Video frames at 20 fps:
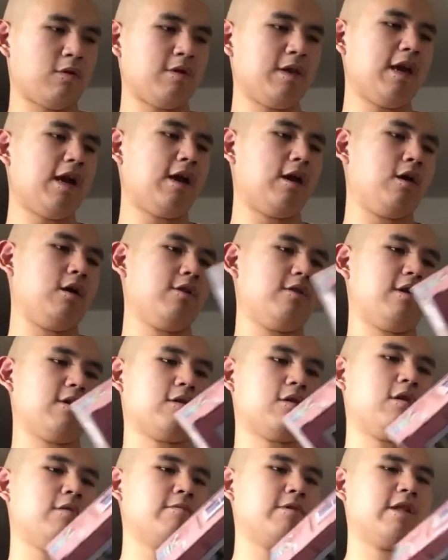yeah, that's
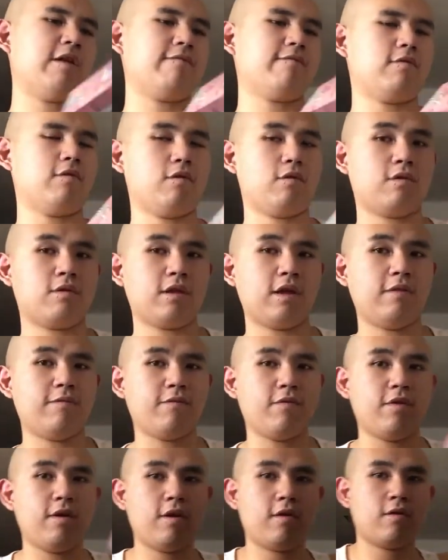all I'm going to have to say
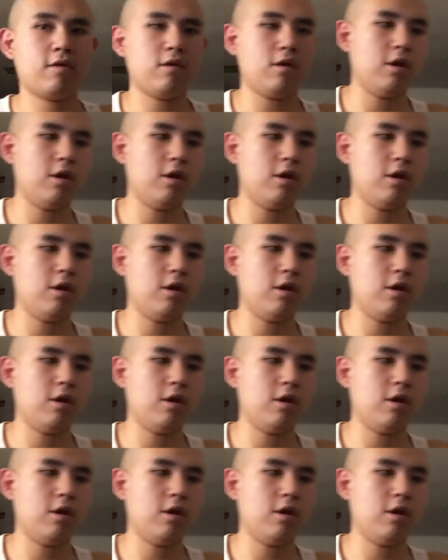for this.